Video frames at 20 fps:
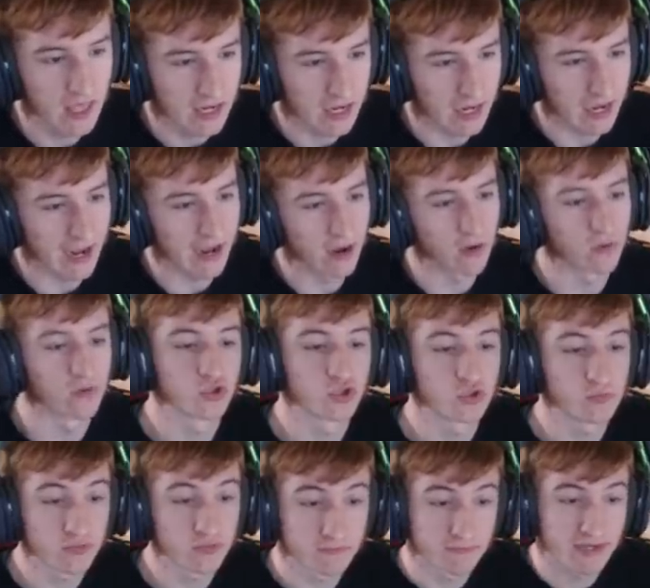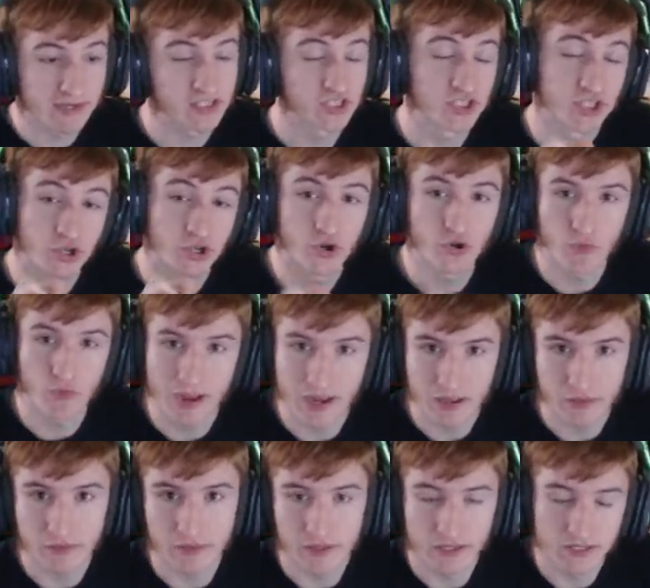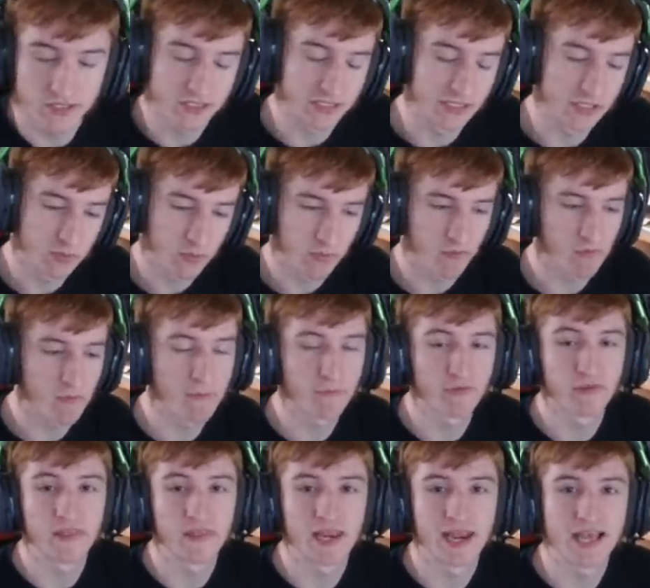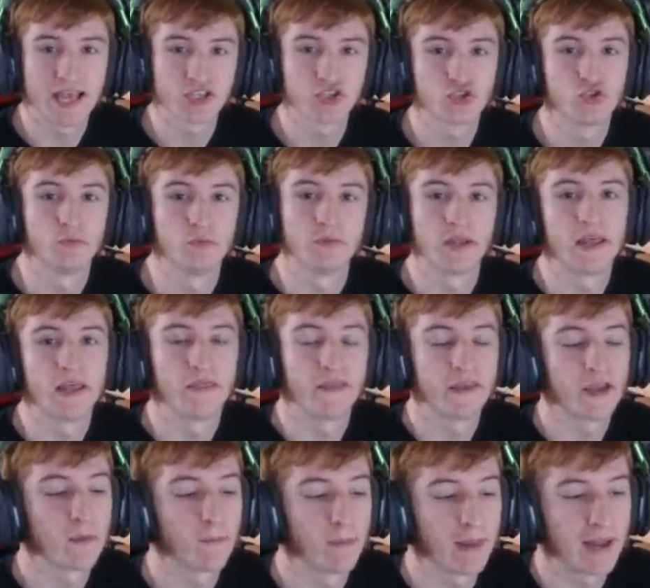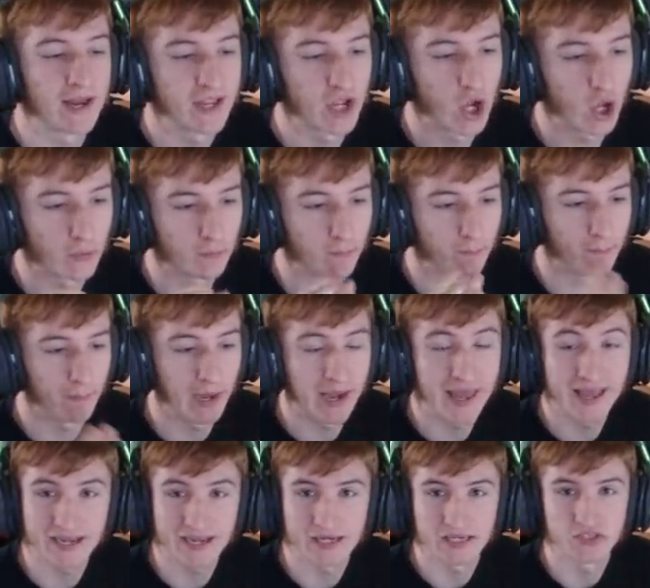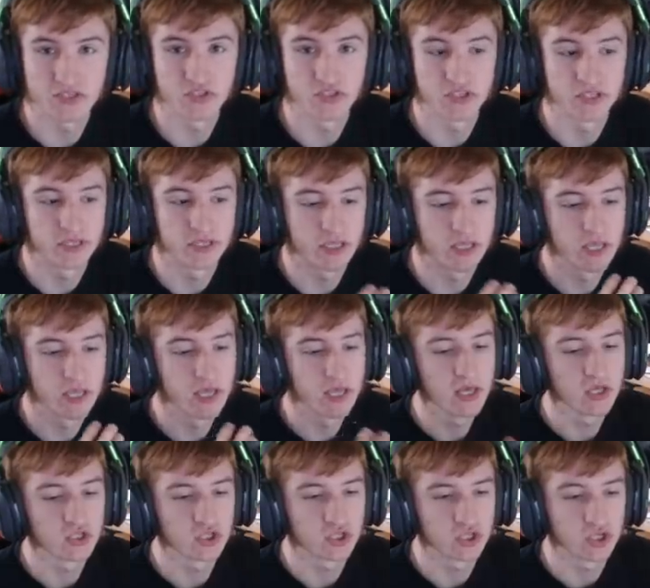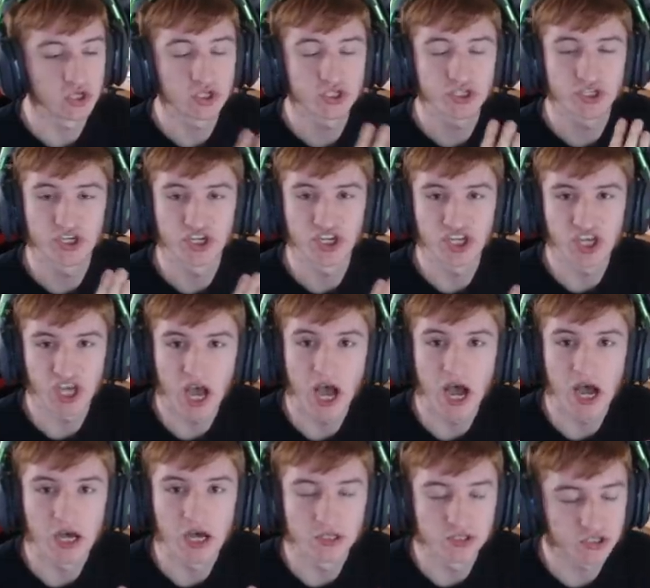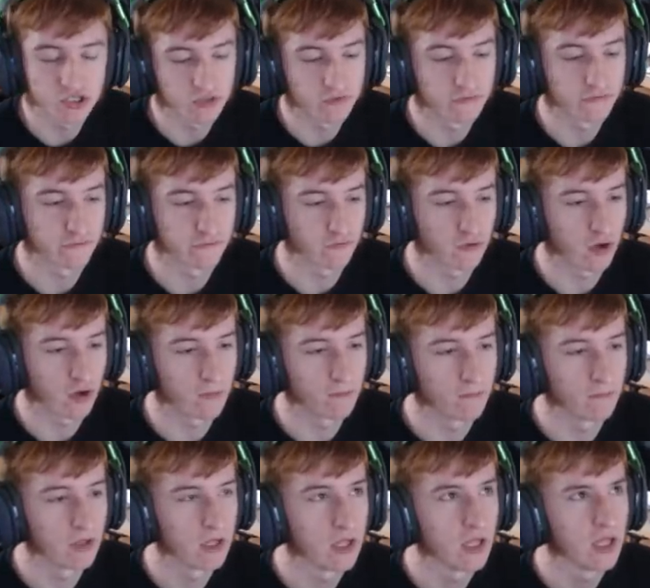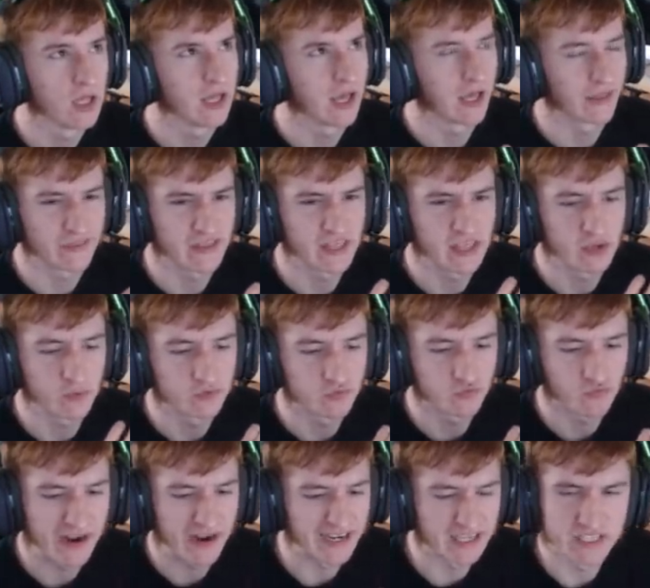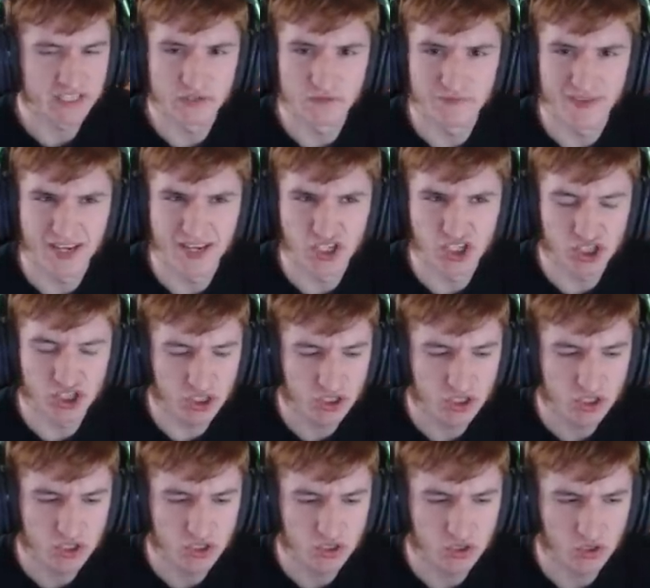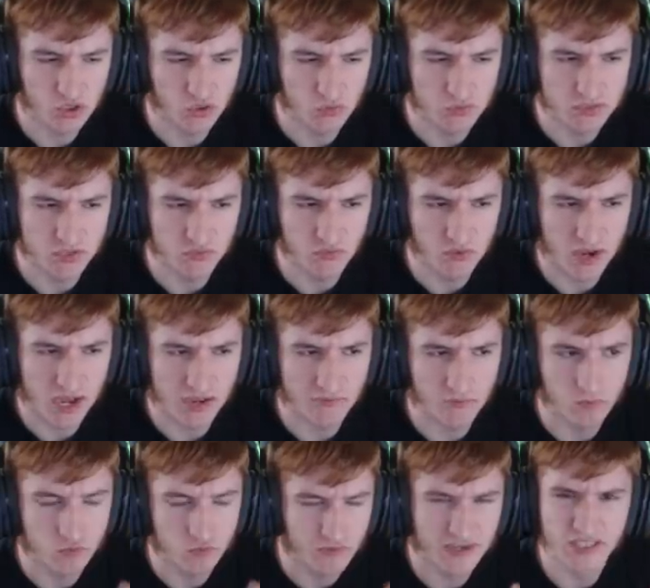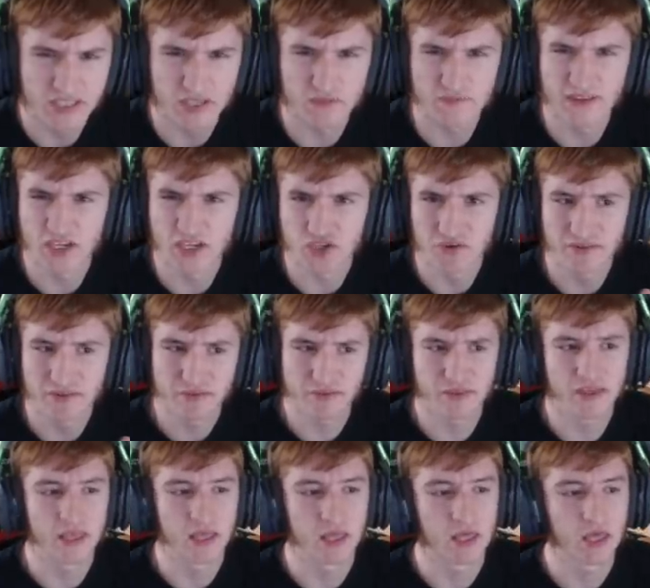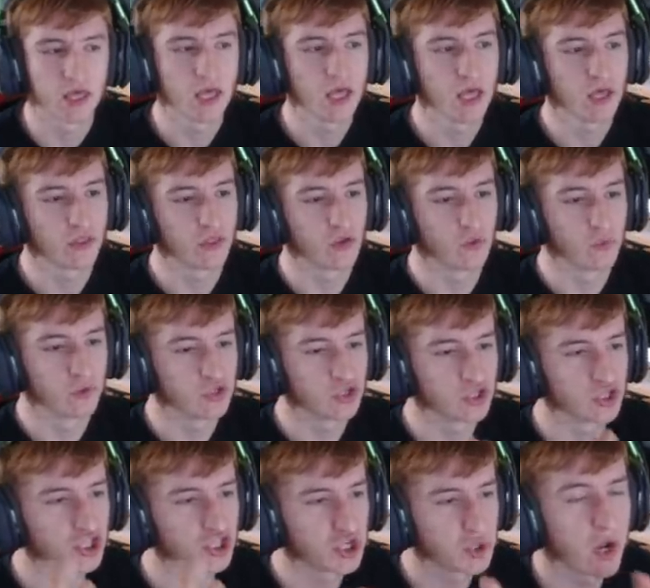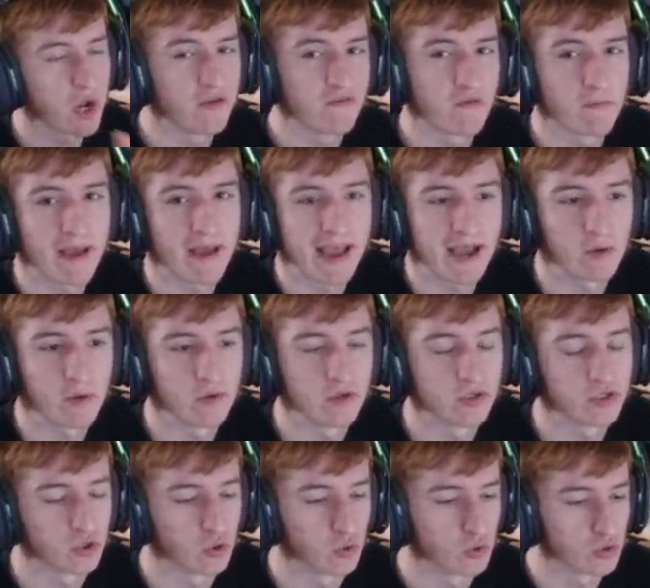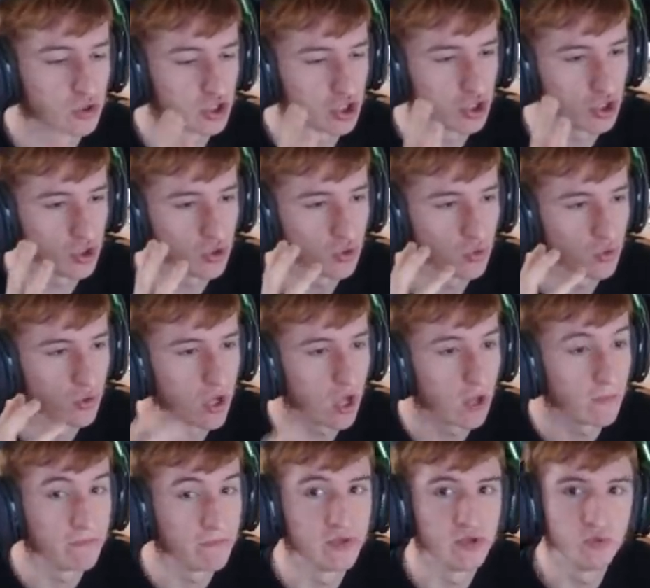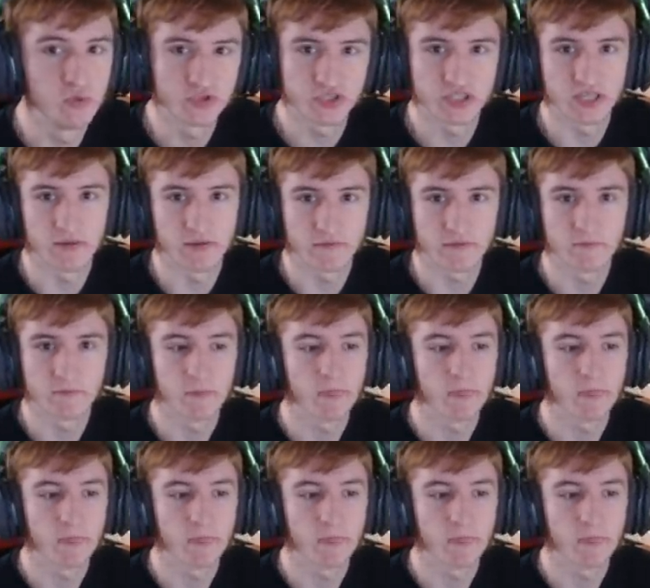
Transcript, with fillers: Now some of them managed to crack this. As we remember in the last update they are planning on blacklisting certain cars from I think it was Ranked Adventure or was it Rivals? Ranked Adventure I think that were just too overpowered or too abusive.